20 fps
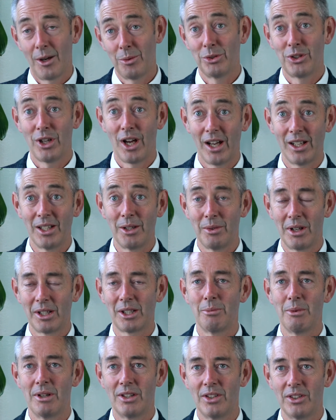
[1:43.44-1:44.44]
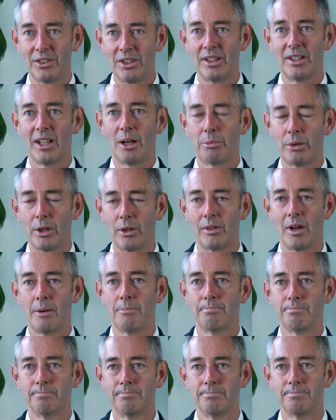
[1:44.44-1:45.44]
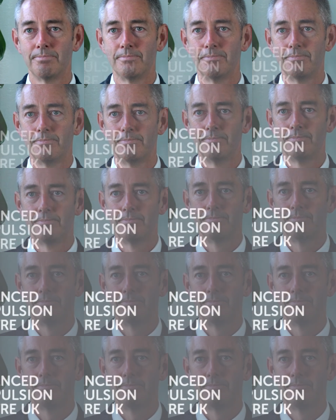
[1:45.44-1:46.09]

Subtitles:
I would highly recommend the TDAP program.